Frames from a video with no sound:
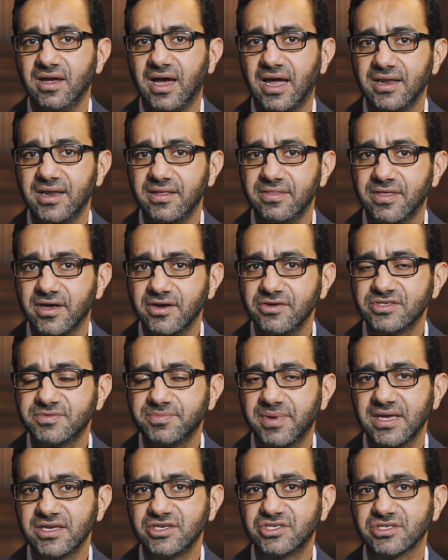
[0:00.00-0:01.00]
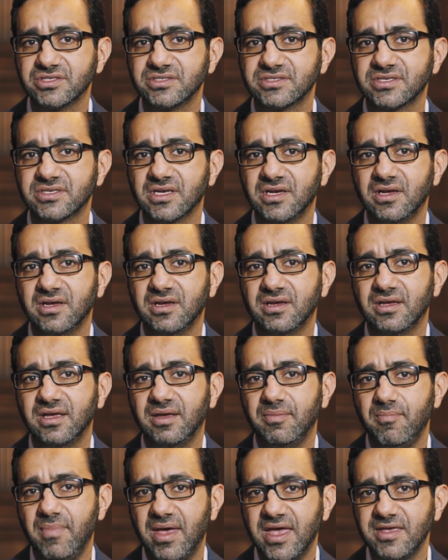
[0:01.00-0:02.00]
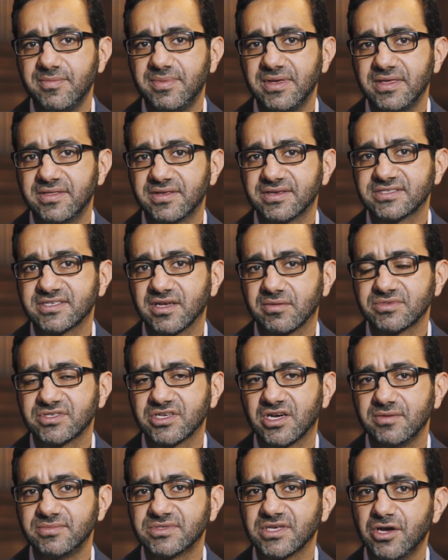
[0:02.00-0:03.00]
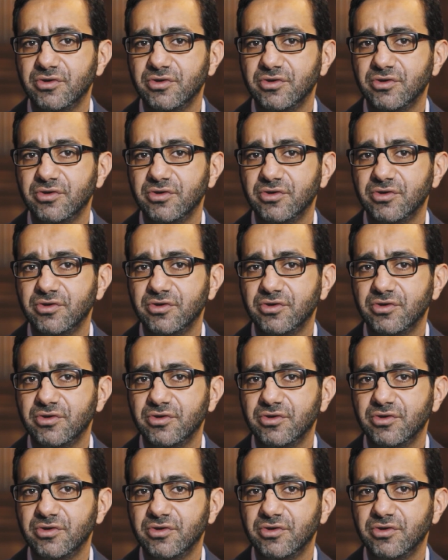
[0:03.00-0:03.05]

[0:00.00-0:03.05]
And in those patients, it may be that sometimes